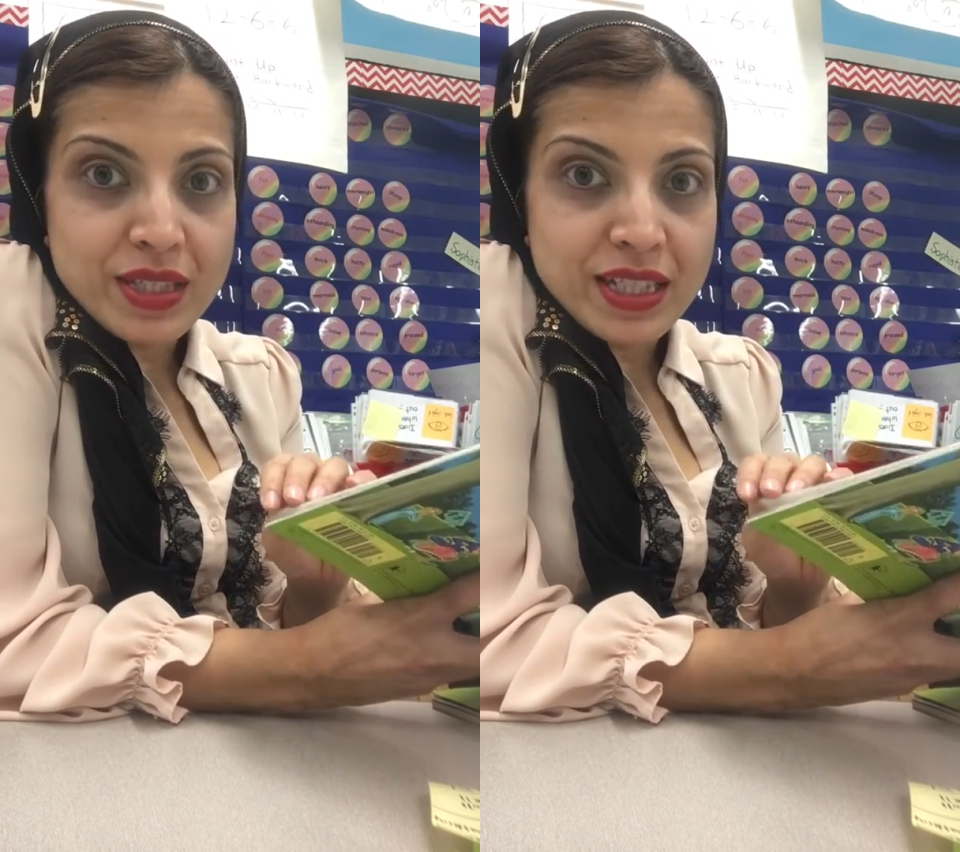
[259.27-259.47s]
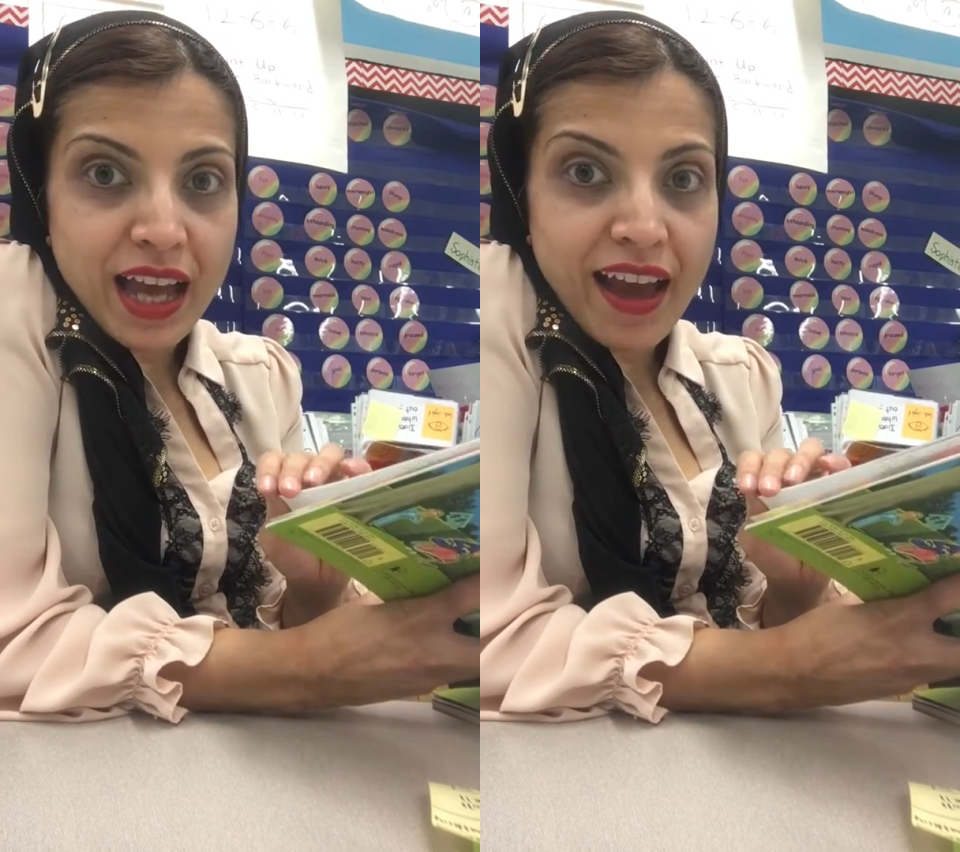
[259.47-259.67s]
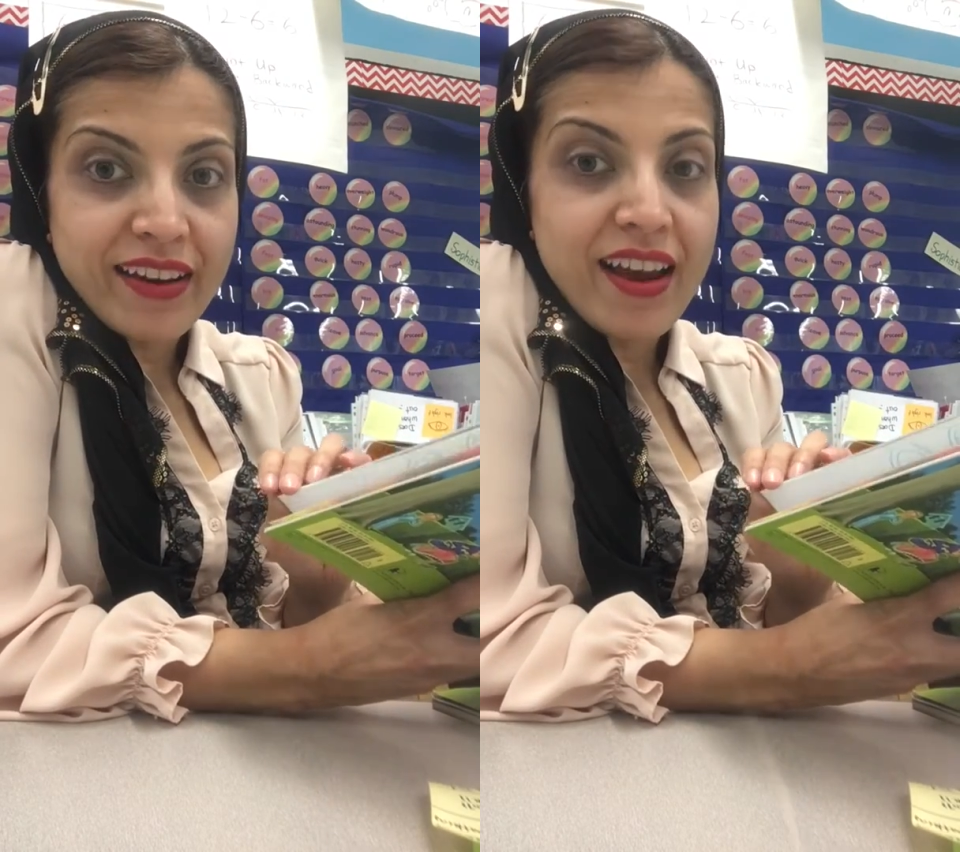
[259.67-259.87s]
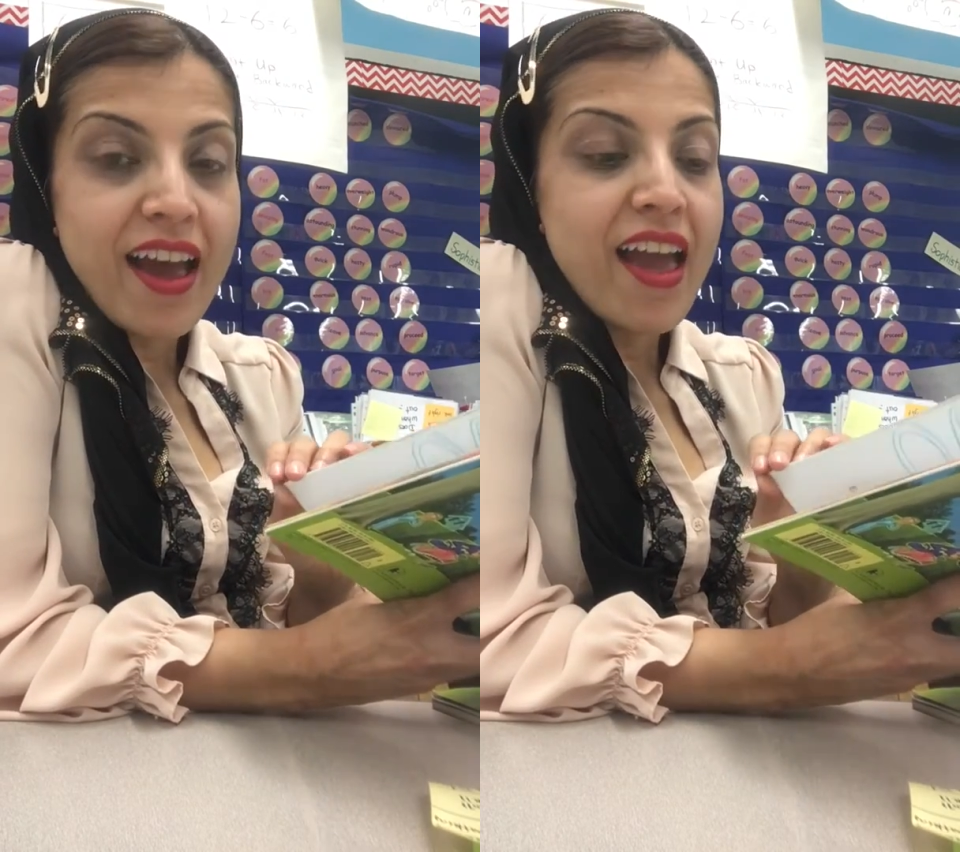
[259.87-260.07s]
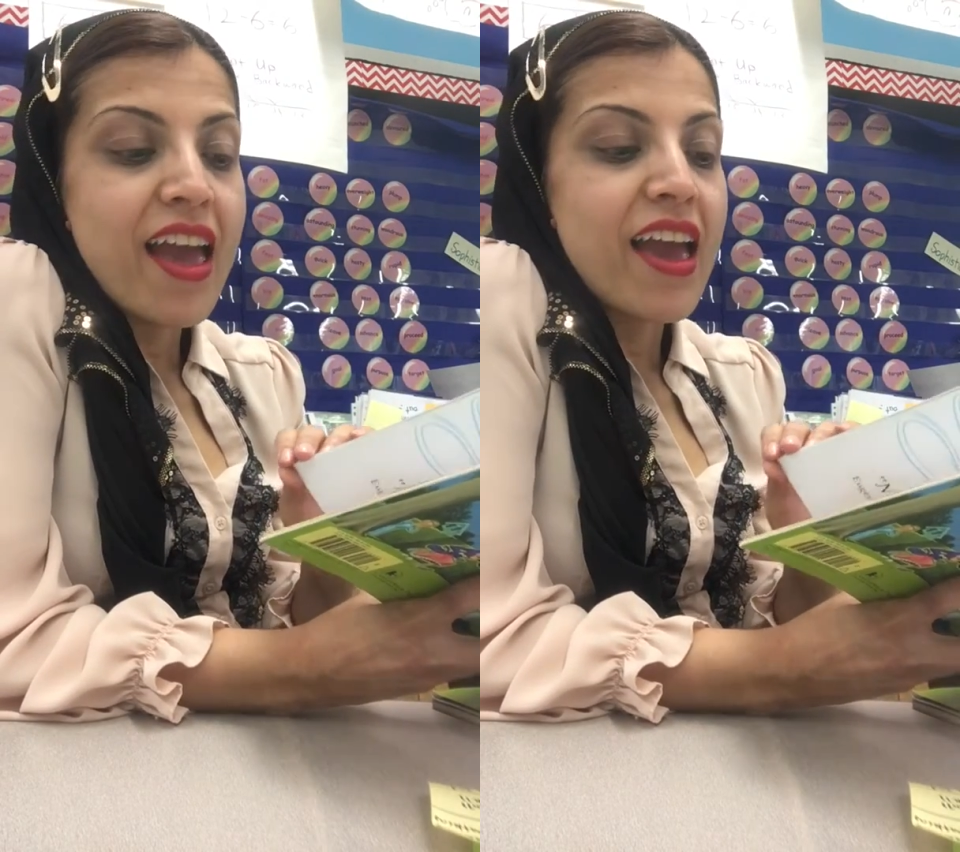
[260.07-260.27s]
again.
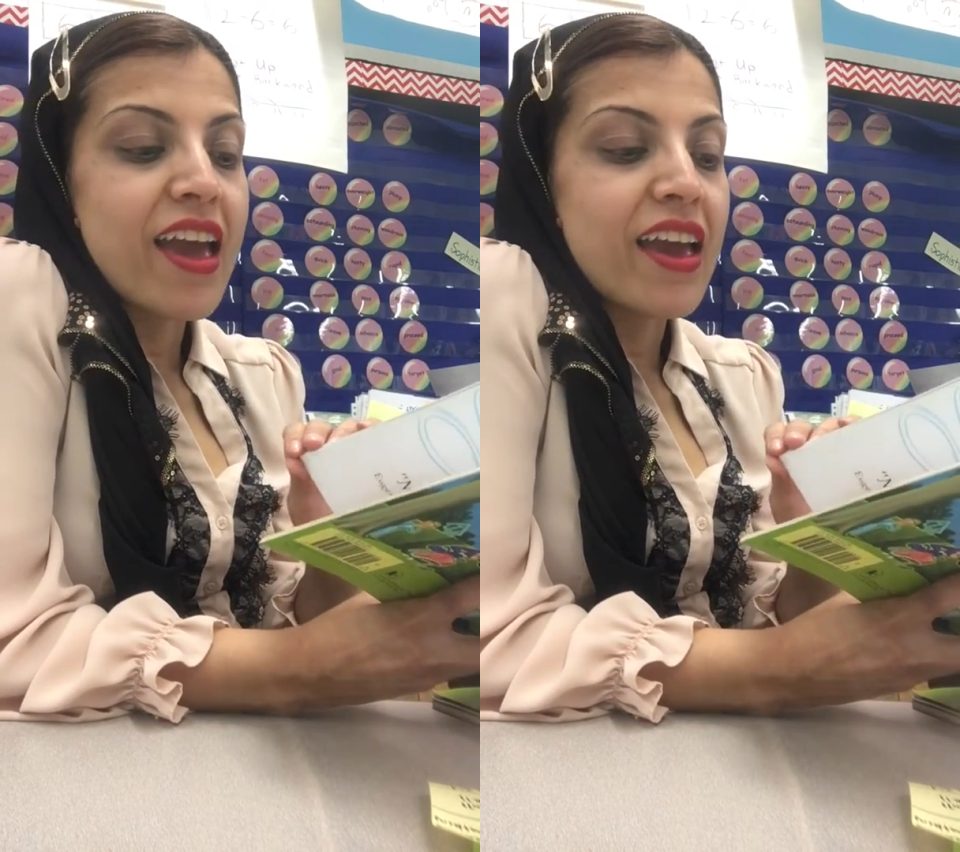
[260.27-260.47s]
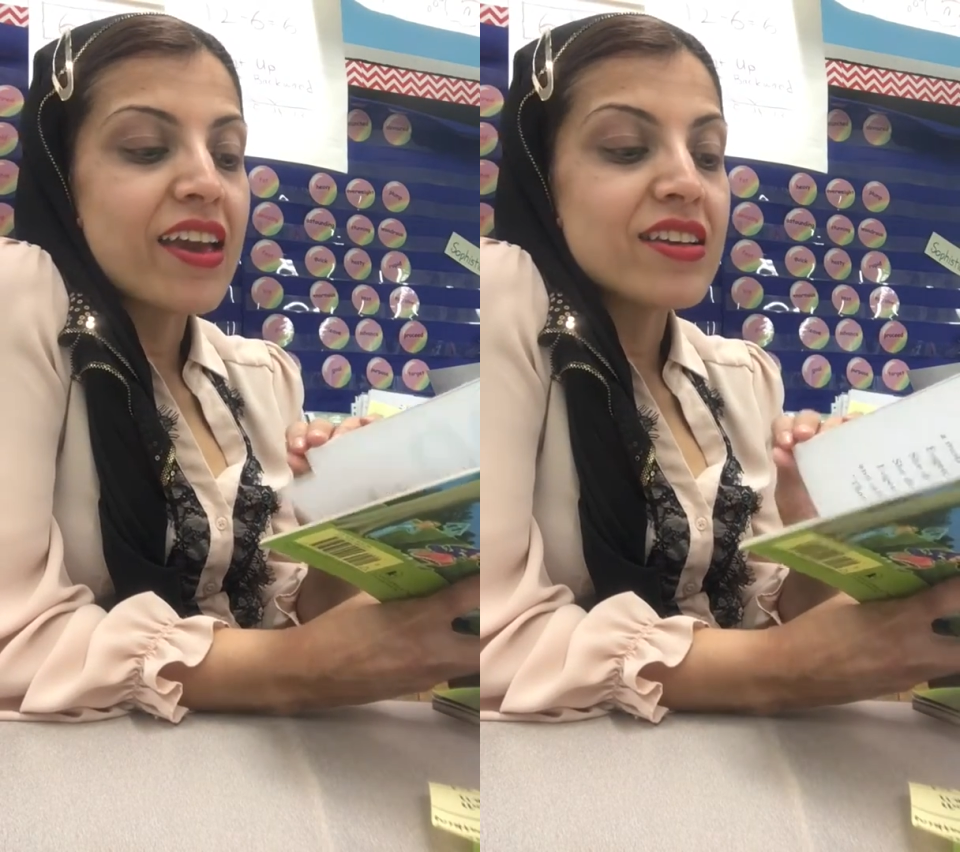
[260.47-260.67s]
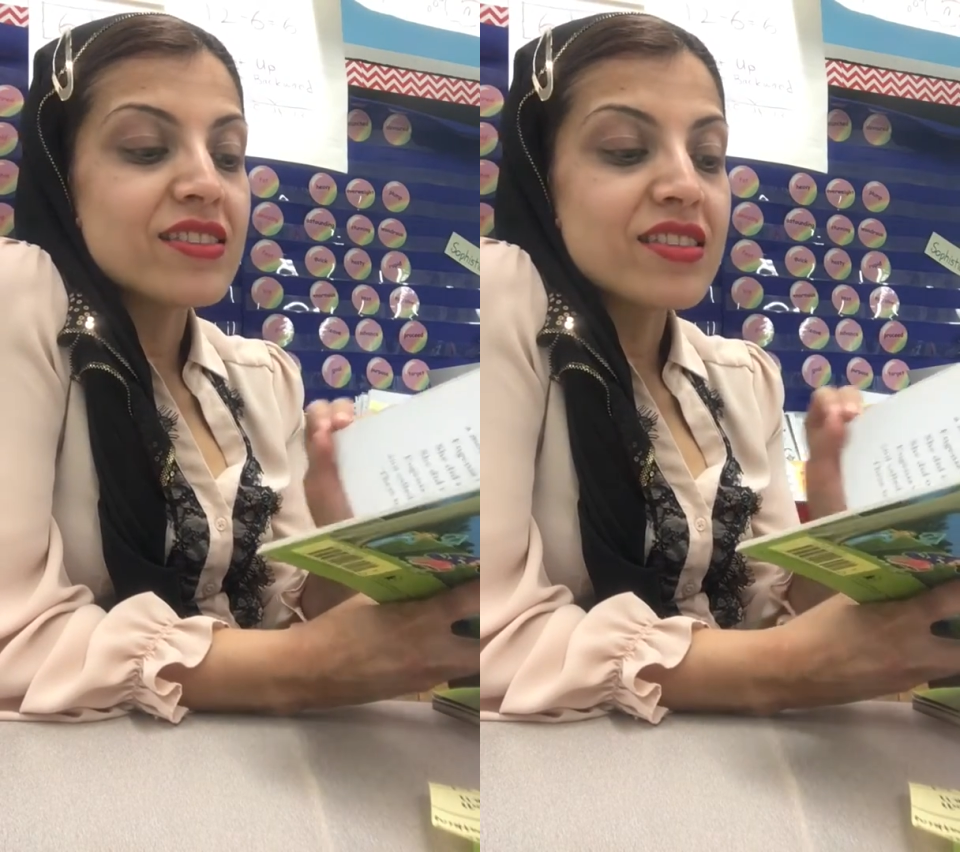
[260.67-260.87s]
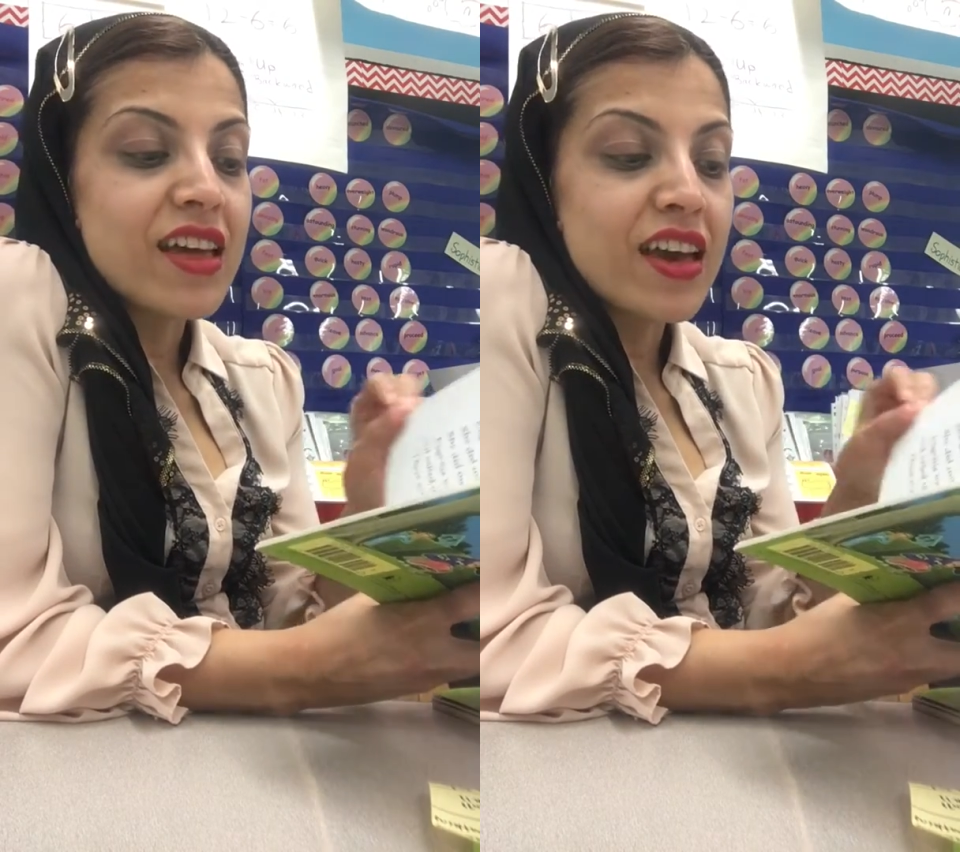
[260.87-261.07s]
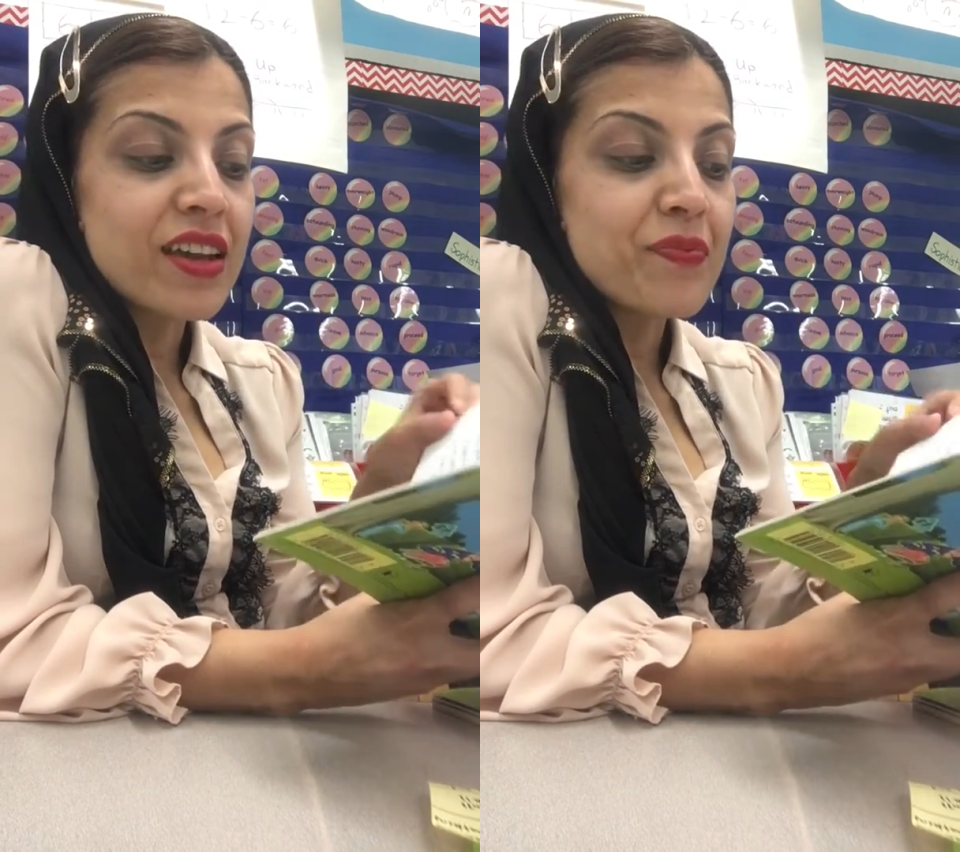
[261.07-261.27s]
And
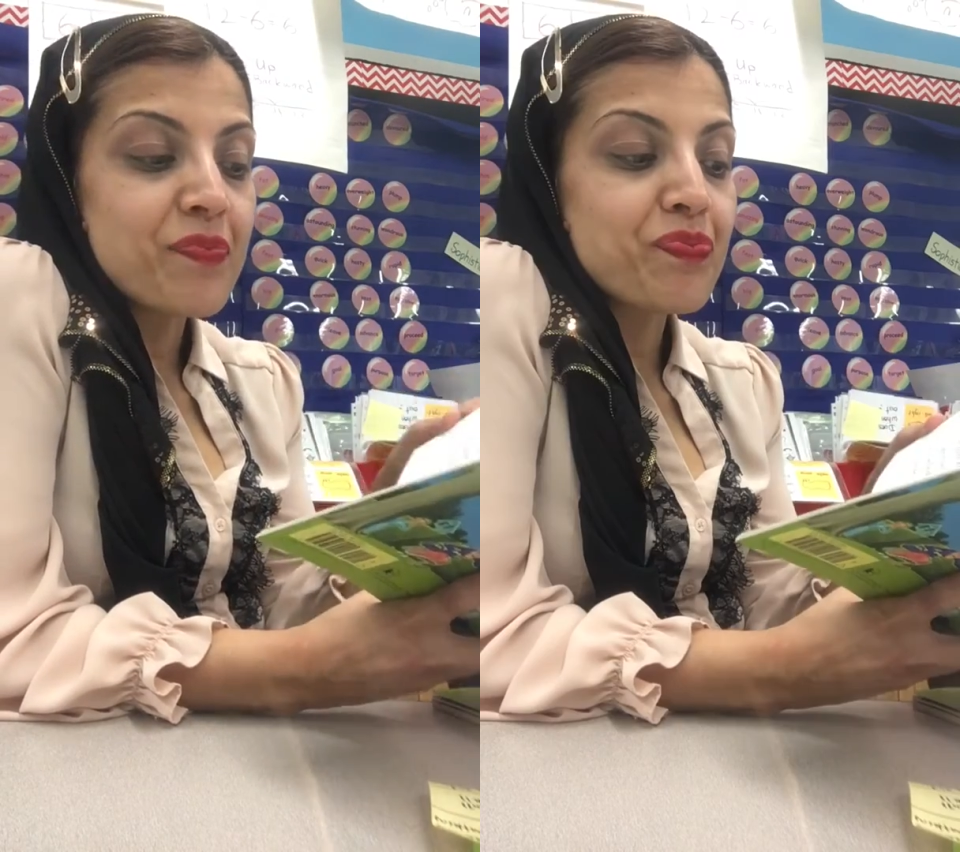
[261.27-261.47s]
then